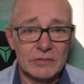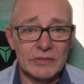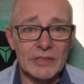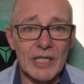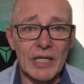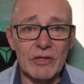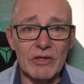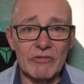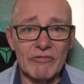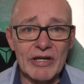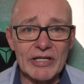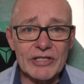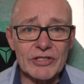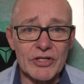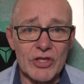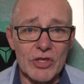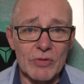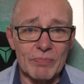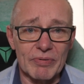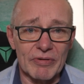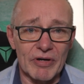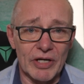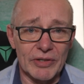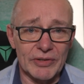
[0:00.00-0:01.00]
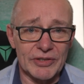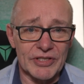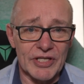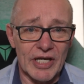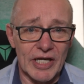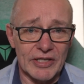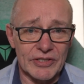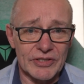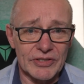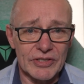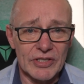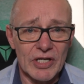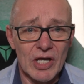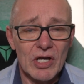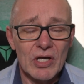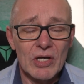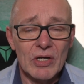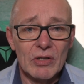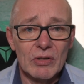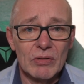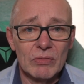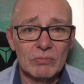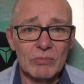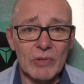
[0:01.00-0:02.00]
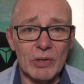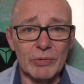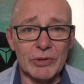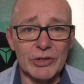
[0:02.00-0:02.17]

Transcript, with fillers: Now the rest of the process we